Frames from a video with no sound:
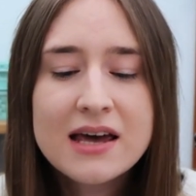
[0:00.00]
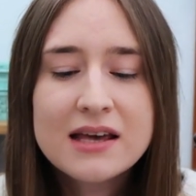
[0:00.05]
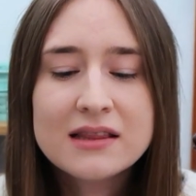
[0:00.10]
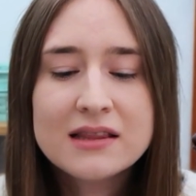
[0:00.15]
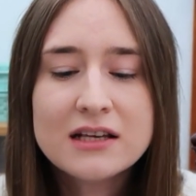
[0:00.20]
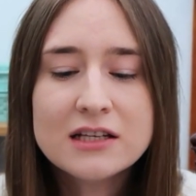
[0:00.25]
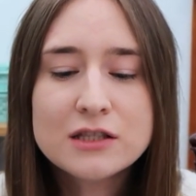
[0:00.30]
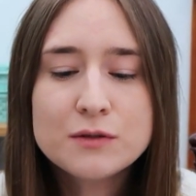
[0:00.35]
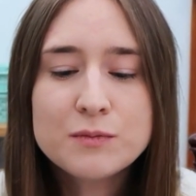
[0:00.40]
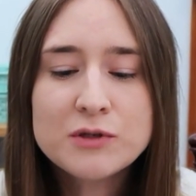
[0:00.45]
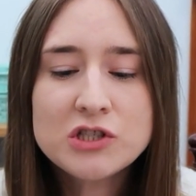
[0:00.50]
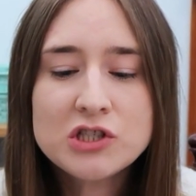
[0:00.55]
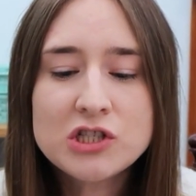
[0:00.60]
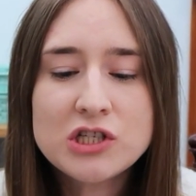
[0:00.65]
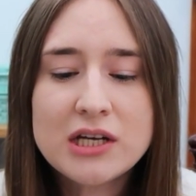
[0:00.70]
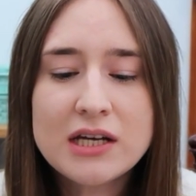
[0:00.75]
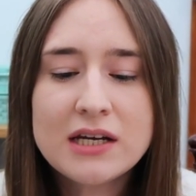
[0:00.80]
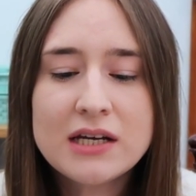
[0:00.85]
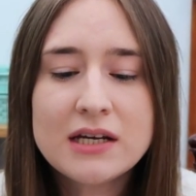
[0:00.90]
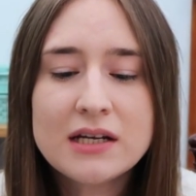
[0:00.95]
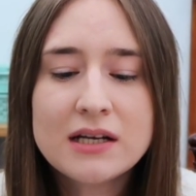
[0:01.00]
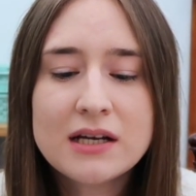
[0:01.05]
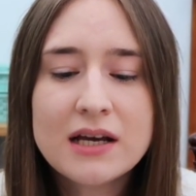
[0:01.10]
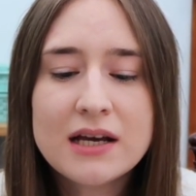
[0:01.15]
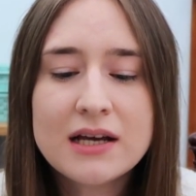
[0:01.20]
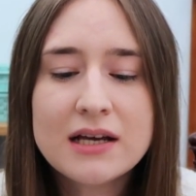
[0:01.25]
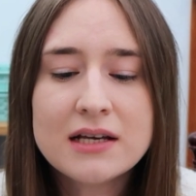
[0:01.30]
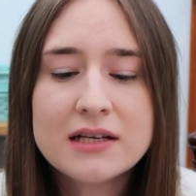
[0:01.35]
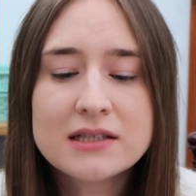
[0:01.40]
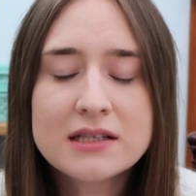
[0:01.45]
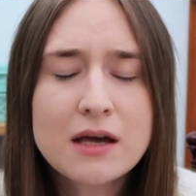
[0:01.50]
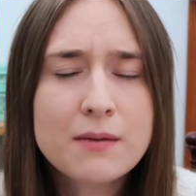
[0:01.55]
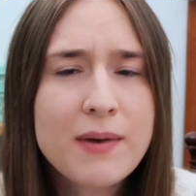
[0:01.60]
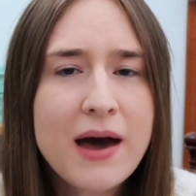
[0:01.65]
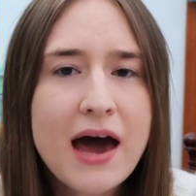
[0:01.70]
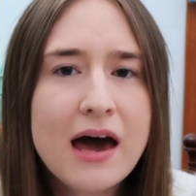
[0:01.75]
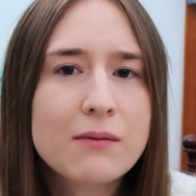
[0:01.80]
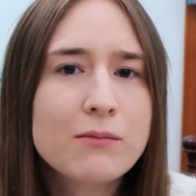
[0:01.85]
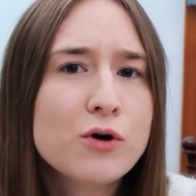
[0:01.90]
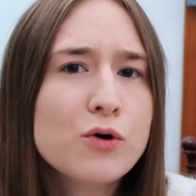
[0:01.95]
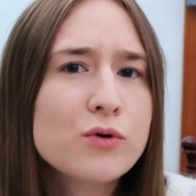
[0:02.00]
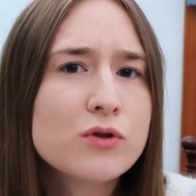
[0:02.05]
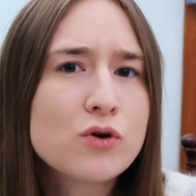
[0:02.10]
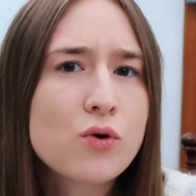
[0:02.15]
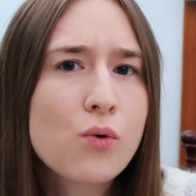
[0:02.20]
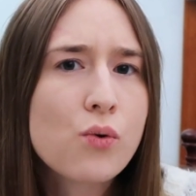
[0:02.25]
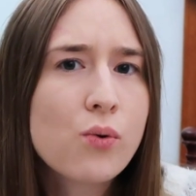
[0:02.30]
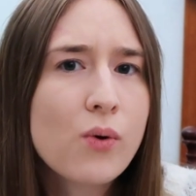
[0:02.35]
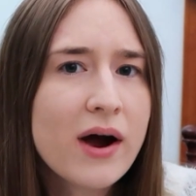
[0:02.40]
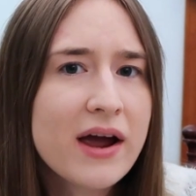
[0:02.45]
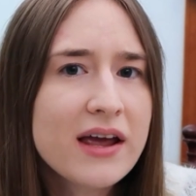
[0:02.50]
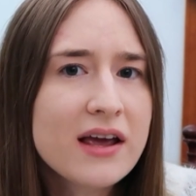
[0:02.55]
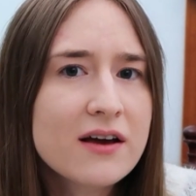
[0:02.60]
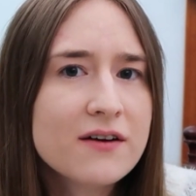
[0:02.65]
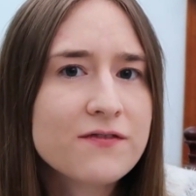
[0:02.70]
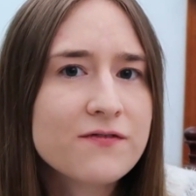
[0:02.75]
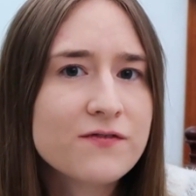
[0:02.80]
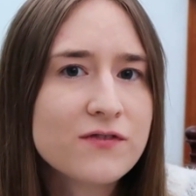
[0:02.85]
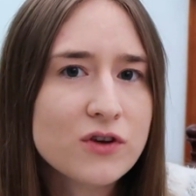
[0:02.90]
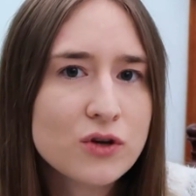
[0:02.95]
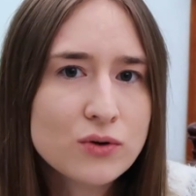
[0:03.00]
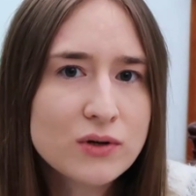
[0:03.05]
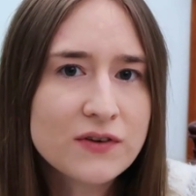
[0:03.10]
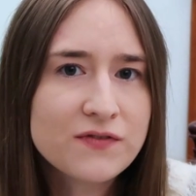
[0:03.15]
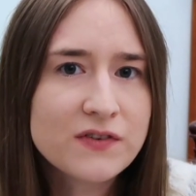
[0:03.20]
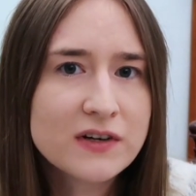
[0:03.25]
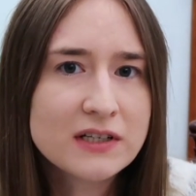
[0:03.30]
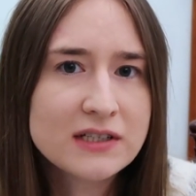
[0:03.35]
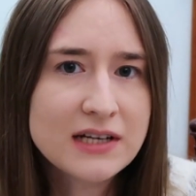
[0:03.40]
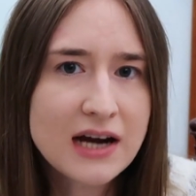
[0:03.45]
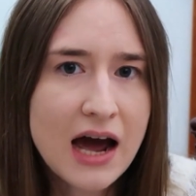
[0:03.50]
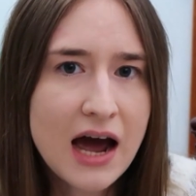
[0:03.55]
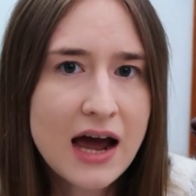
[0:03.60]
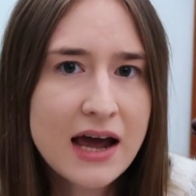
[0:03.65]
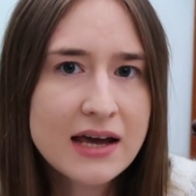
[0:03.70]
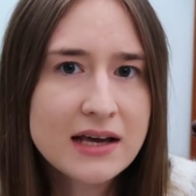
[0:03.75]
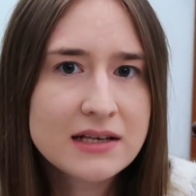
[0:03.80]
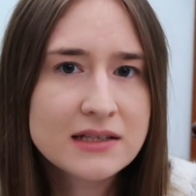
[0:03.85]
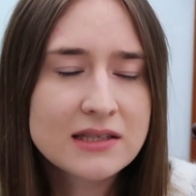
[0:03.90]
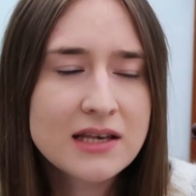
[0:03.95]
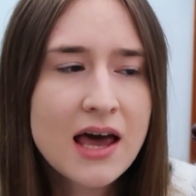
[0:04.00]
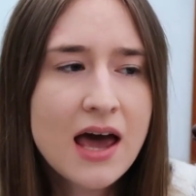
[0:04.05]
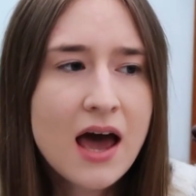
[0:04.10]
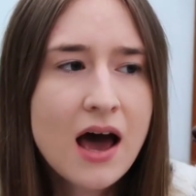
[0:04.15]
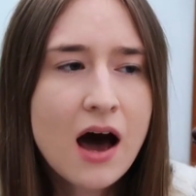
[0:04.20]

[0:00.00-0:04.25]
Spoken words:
This machine is compatible with quite a few different dies.